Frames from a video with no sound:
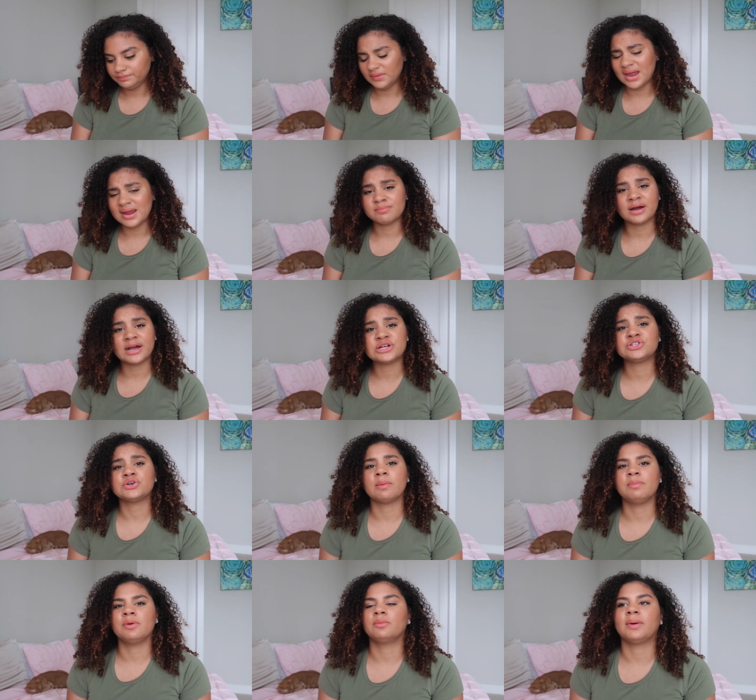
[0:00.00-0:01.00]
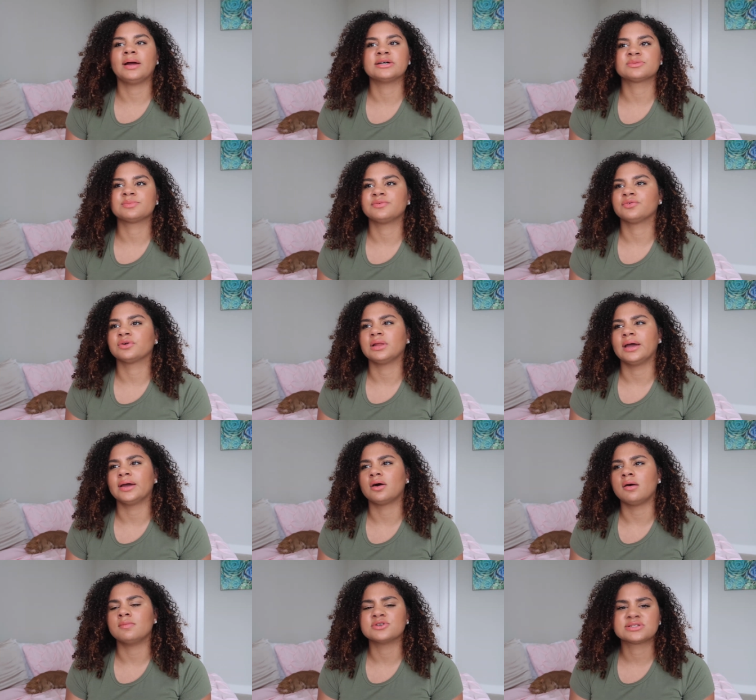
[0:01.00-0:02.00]
And mind you, I've been with my husband for
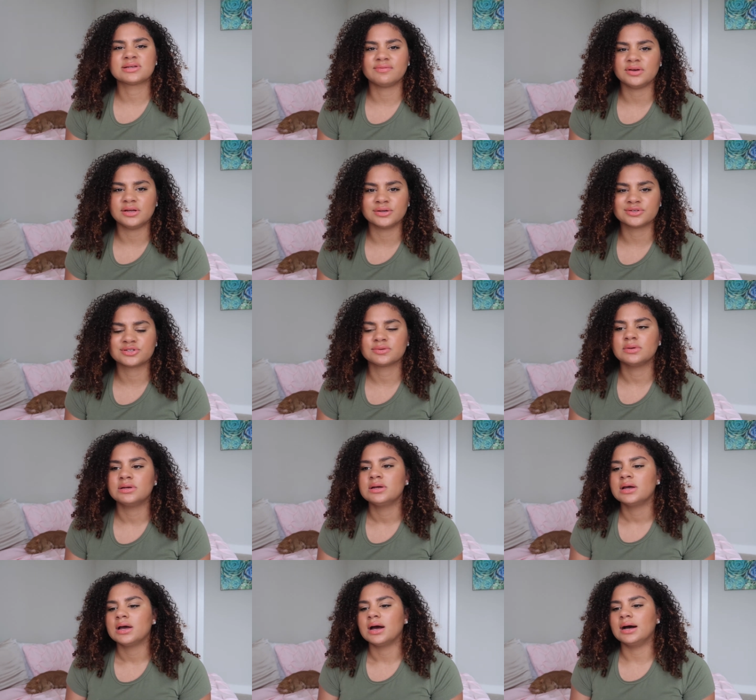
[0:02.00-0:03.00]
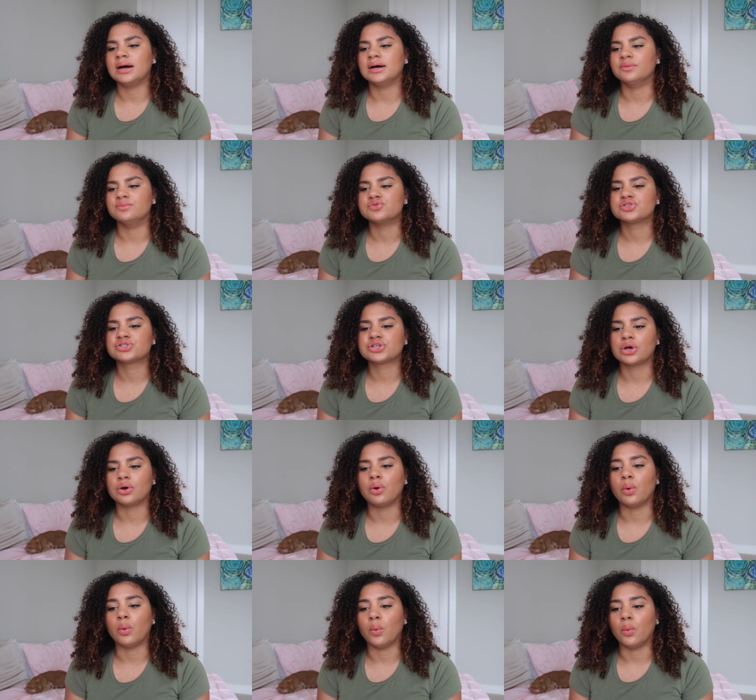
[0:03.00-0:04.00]
like almost seven years. Um,
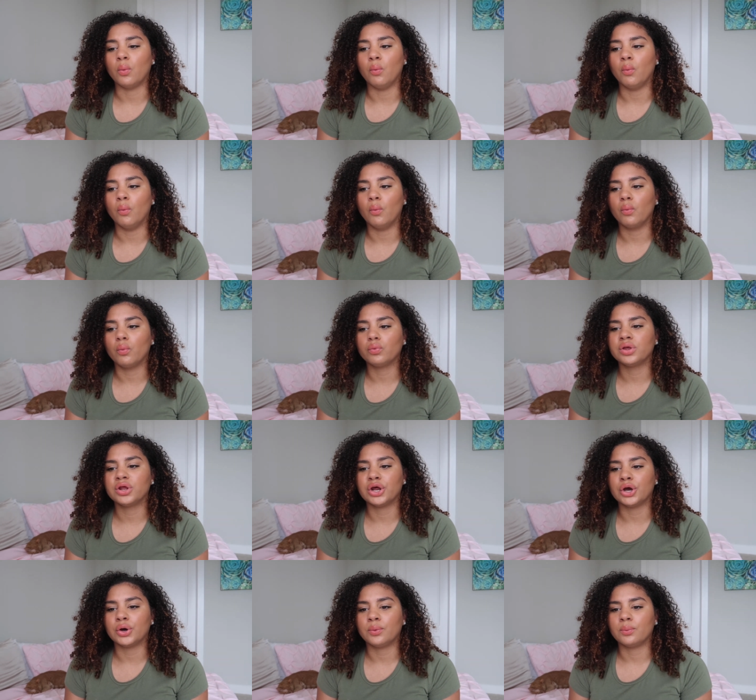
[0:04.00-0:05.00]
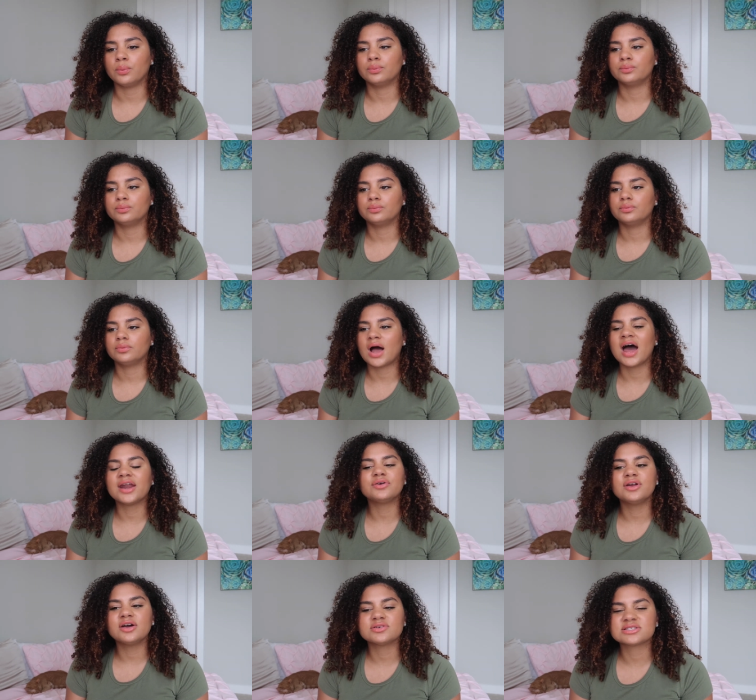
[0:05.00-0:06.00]
so, you know, I
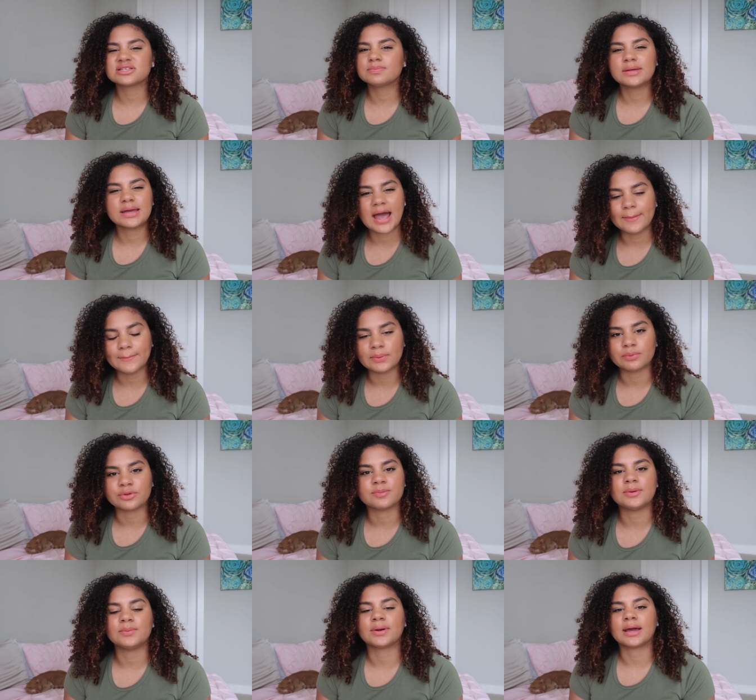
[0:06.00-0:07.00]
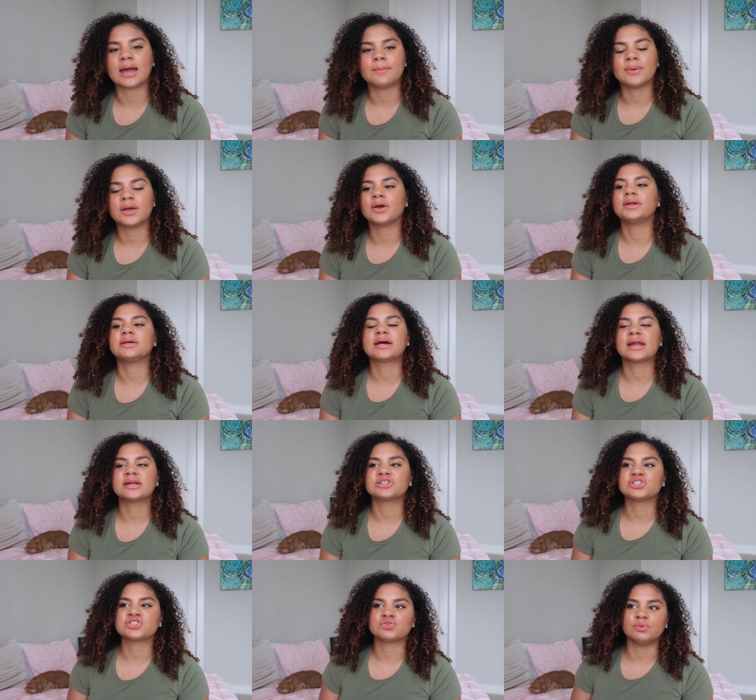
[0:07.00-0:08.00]
don't know, something happened with me when I got married It kind
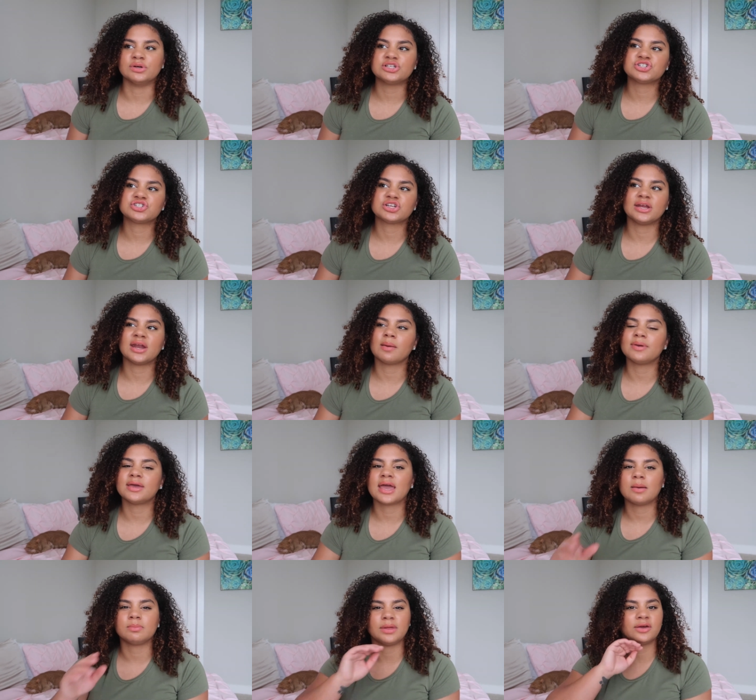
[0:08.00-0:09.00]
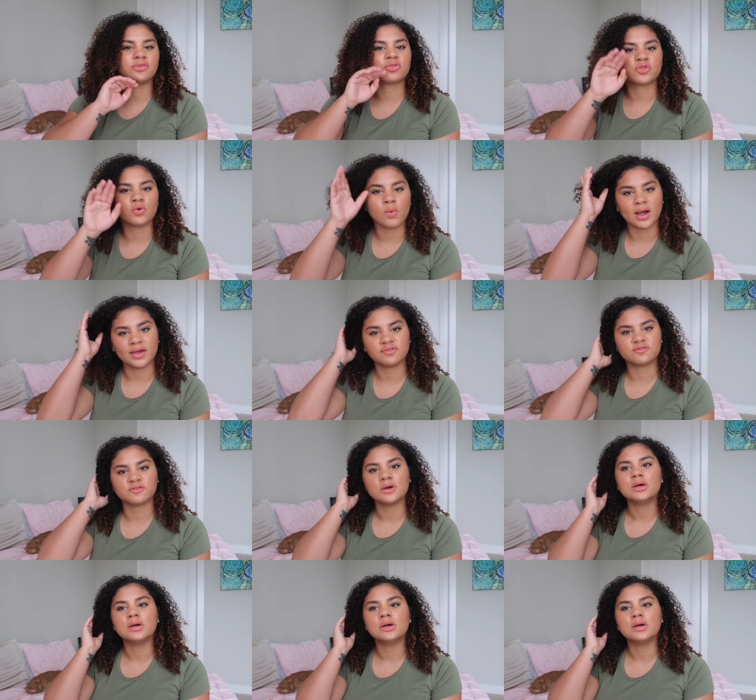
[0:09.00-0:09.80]
of just switched and I became like the wife